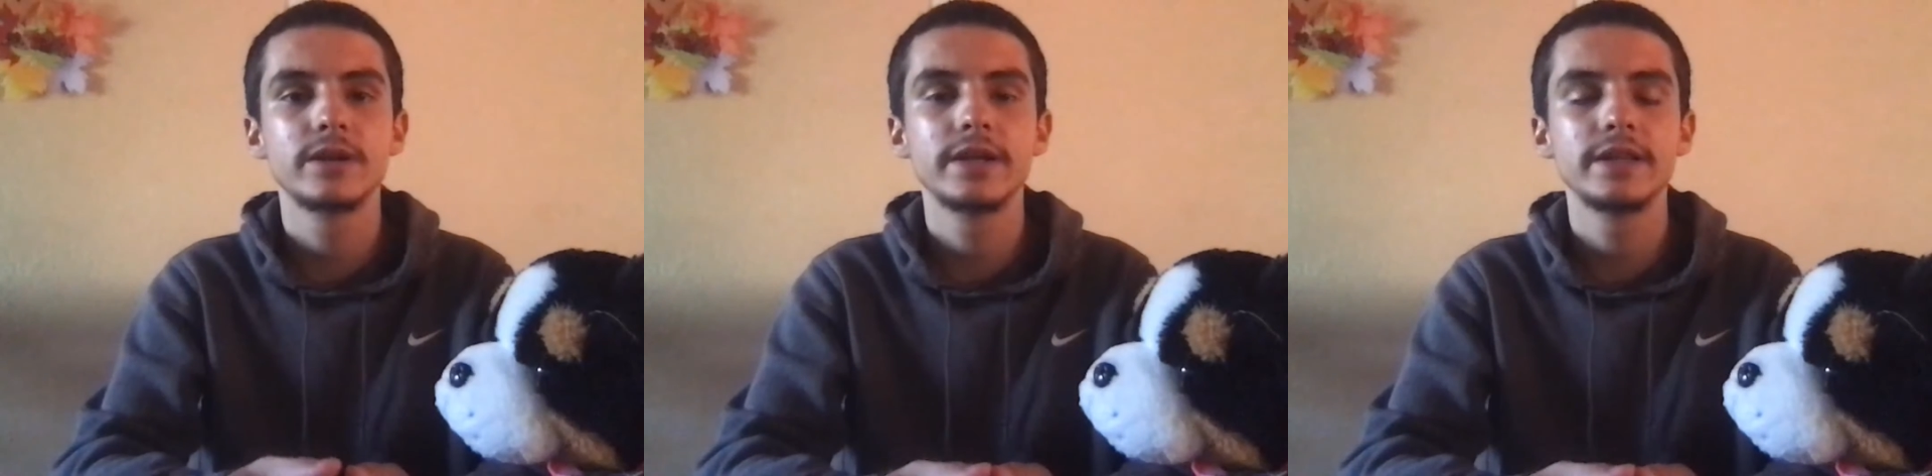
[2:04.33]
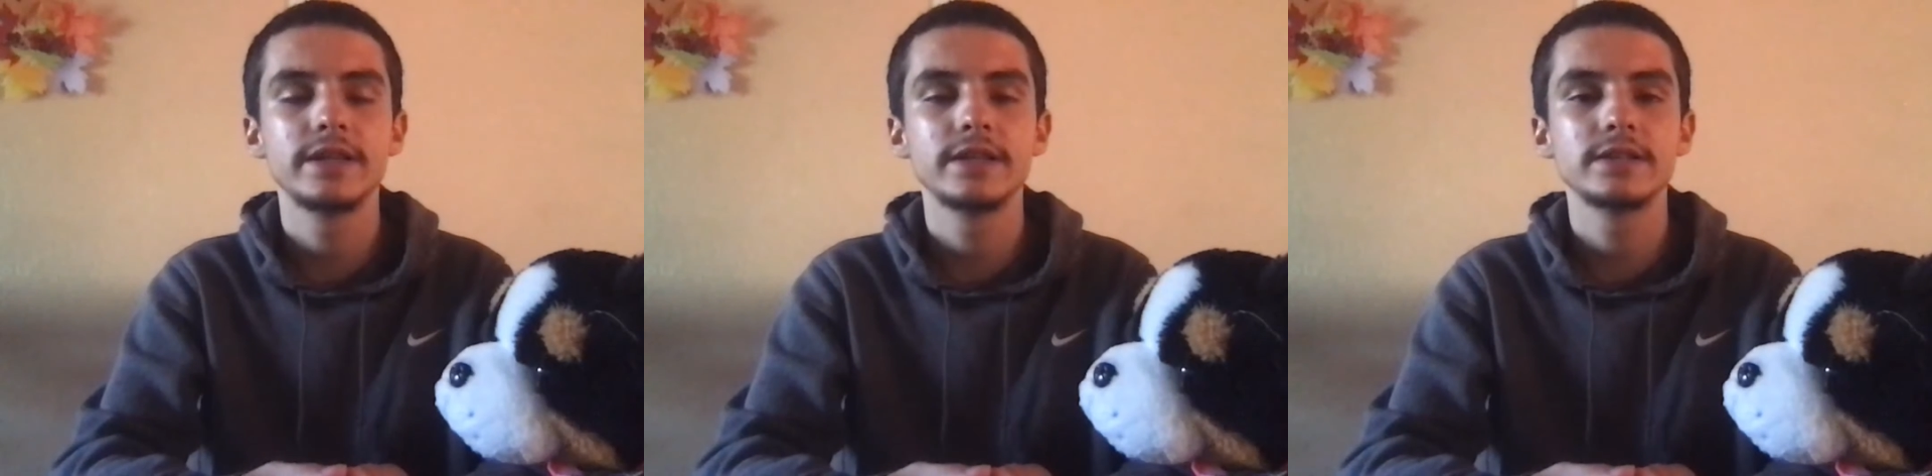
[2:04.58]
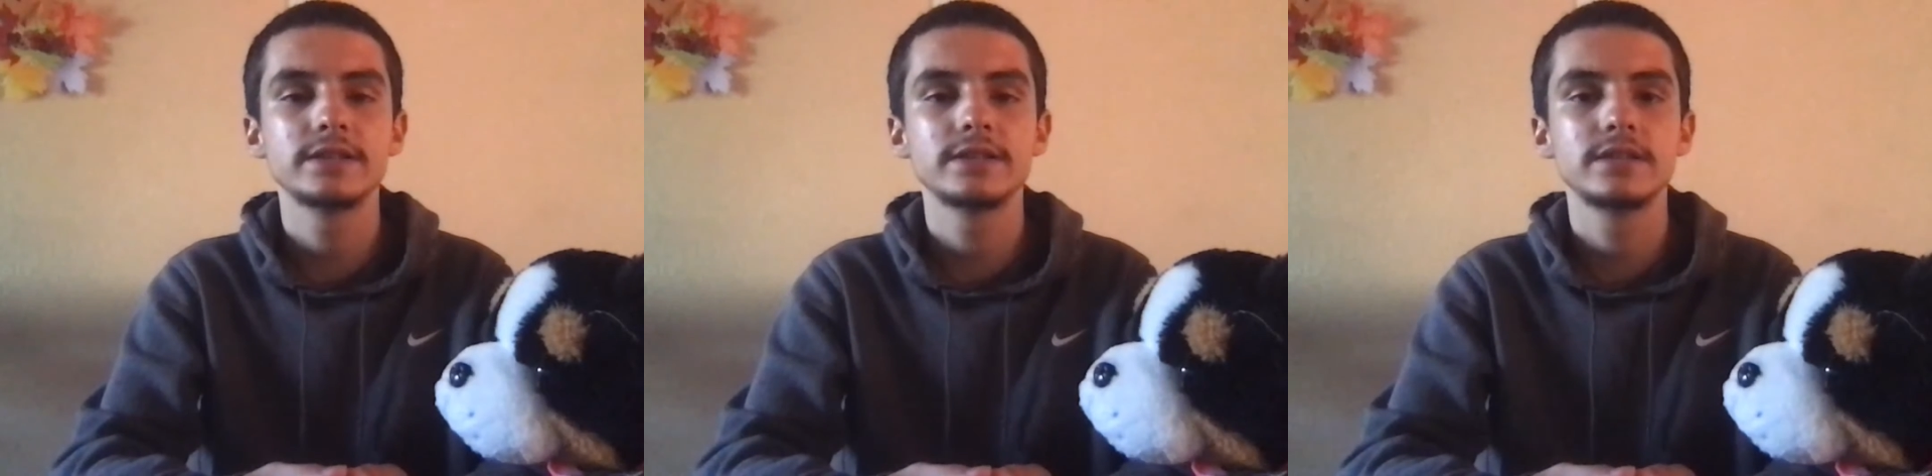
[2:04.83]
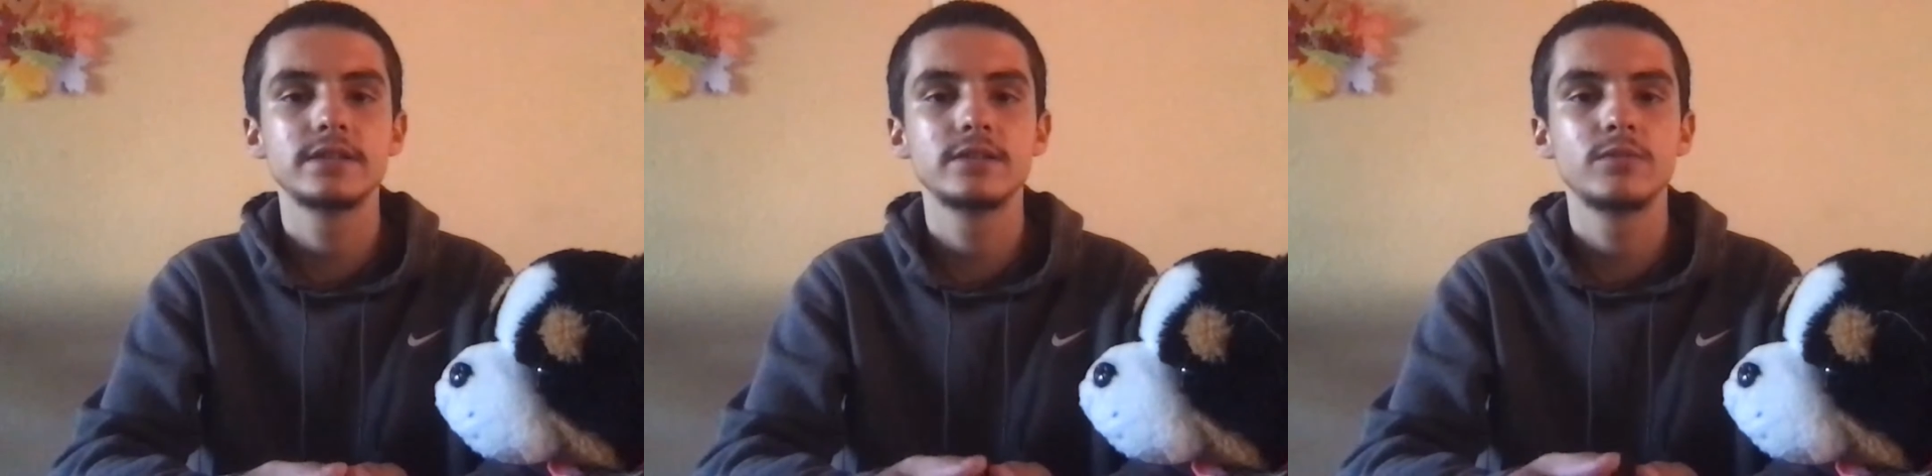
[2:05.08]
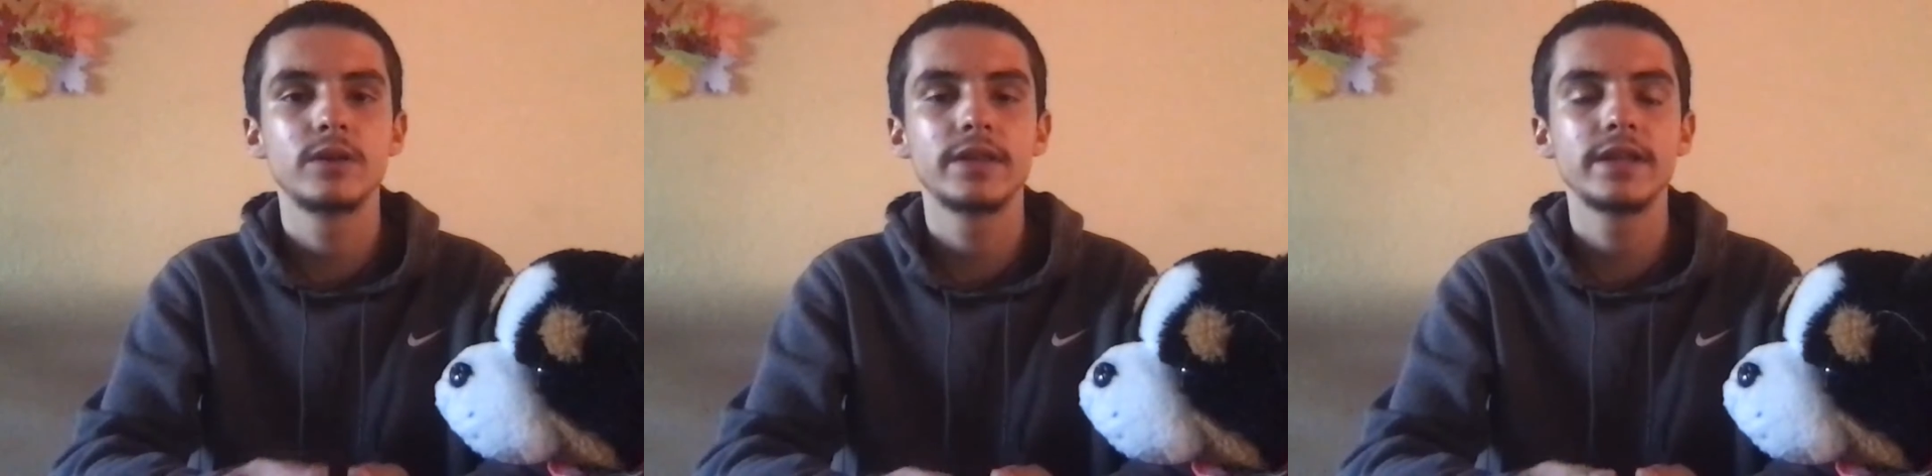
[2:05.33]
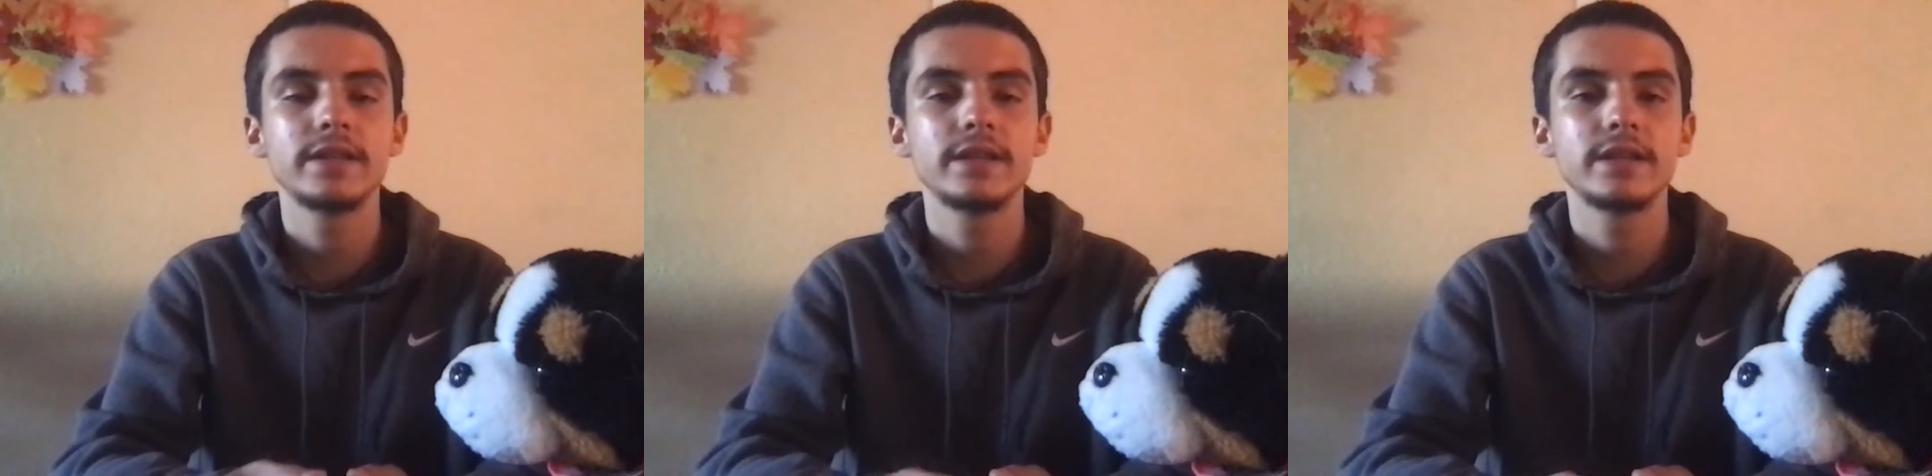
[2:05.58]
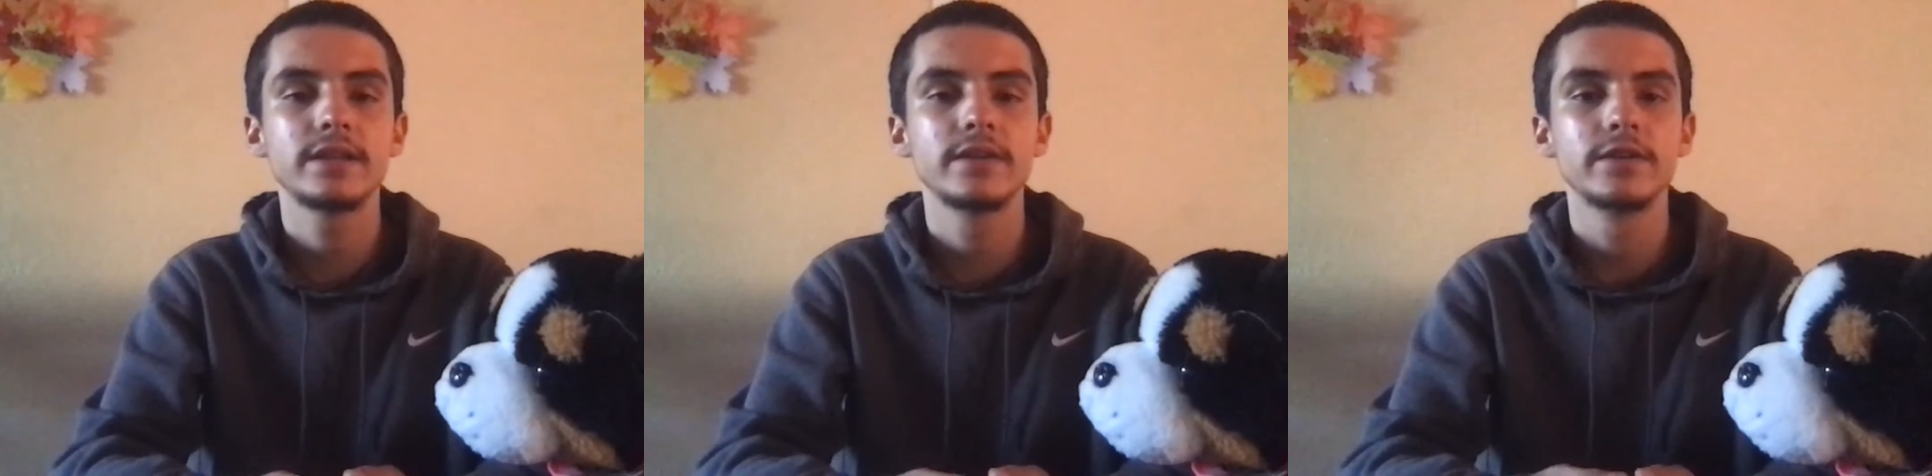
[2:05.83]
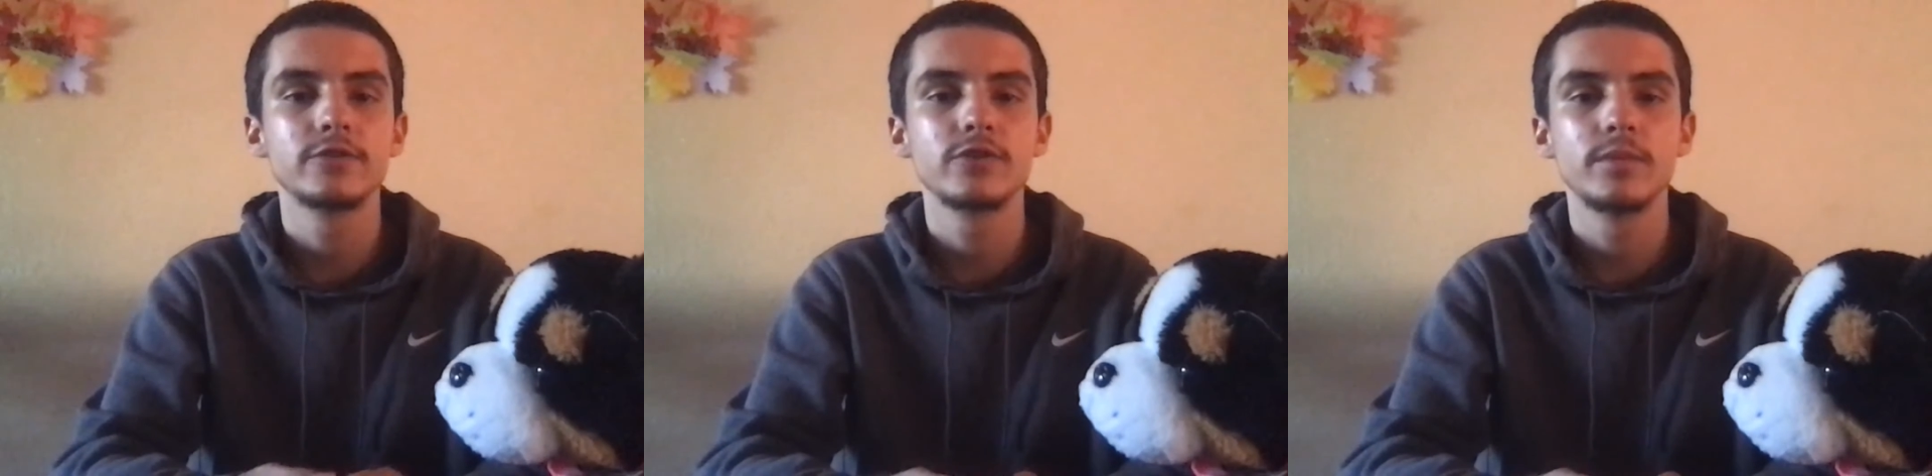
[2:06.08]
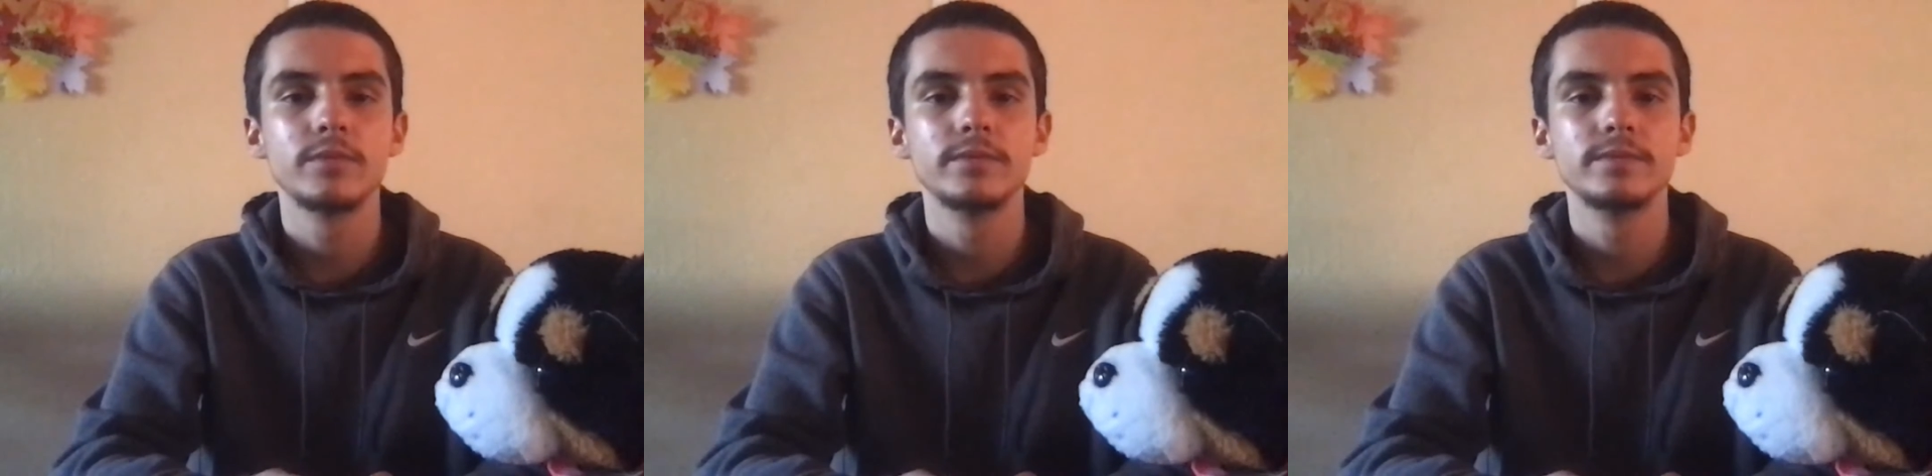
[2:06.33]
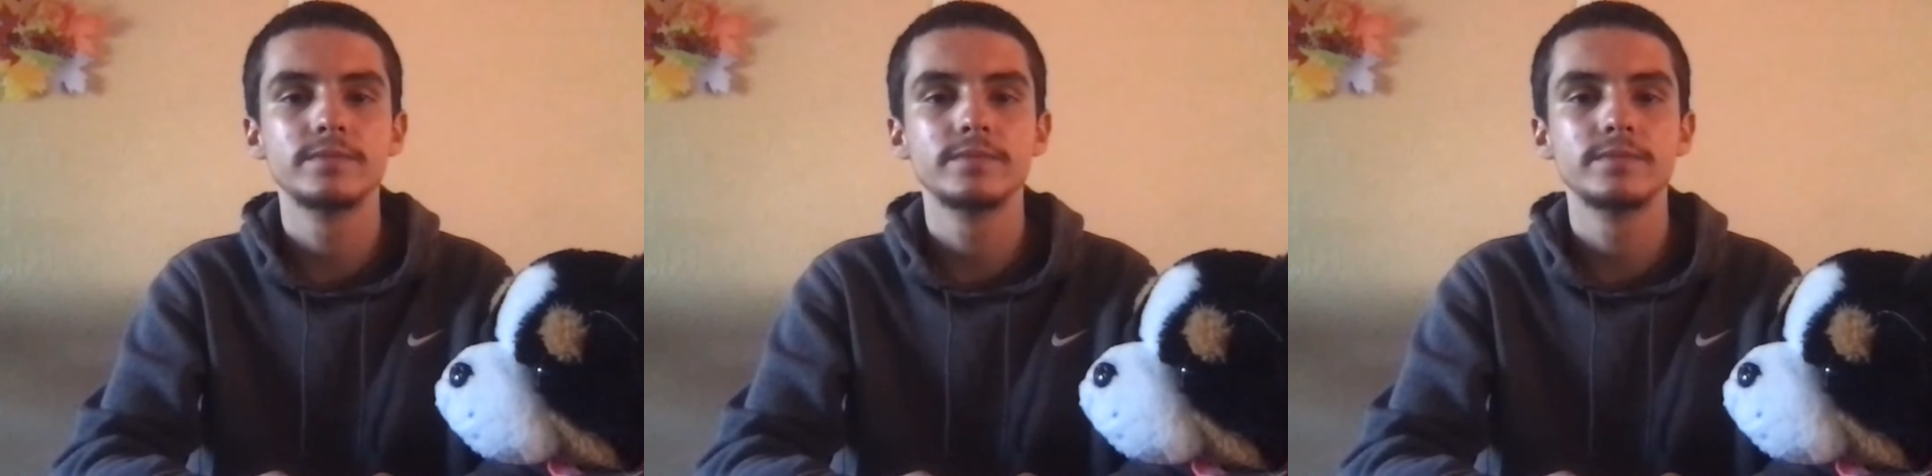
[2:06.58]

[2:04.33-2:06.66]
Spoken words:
they think they're in trouble.